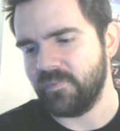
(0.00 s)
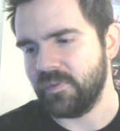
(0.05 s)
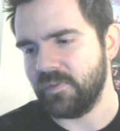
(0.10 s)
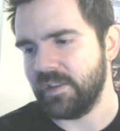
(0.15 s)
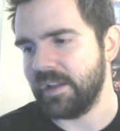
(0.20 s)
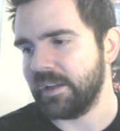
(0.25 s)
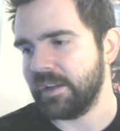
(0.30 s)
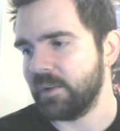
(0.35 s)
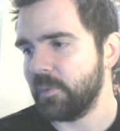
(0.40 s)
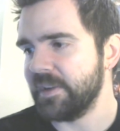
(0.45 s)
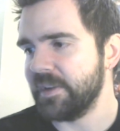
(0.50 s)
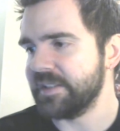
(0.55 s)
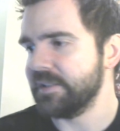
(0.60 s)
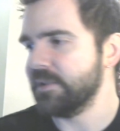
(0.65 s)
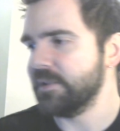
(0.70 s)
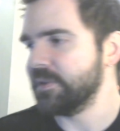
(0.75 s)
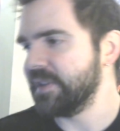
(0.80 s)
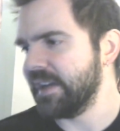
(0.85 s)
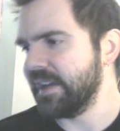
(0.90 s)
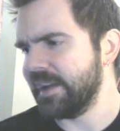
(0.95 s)
gonna waste
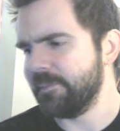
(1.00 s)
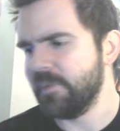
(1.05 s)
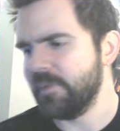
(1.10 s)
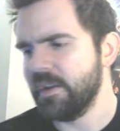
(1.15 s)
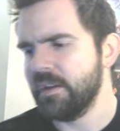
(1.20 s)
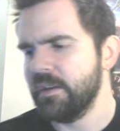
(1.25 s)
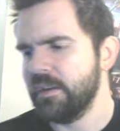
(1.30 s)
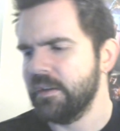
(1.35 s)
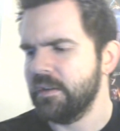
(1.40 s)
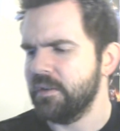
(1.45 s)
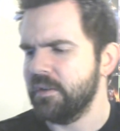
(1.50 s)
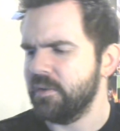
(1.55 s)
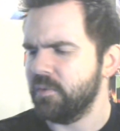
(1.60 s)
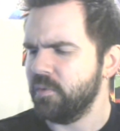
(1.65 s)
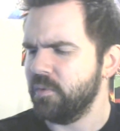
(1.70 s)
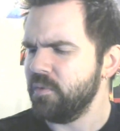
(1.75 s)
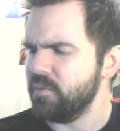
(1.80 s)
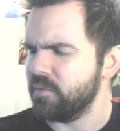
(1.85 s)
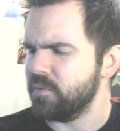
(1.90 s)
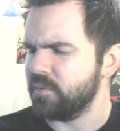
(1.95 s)
no time.
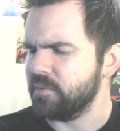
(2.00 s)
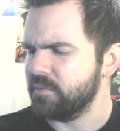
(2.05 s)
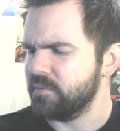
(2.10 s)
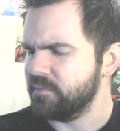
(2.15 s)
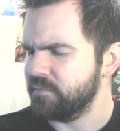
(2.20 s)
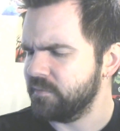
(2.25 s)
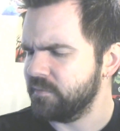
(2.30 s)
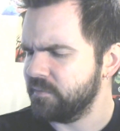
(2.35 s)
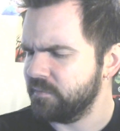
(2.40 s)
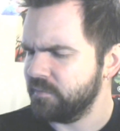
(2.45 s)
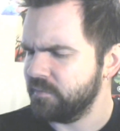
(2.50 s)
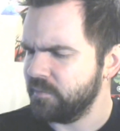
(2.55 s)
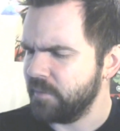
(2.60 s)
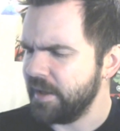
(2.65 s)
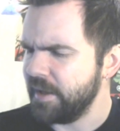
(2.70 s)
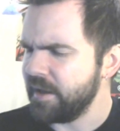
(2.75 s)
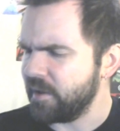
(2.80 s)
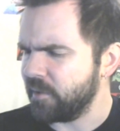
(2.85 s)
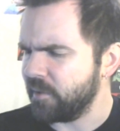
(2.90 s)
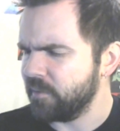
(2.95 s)
Ooh, wow.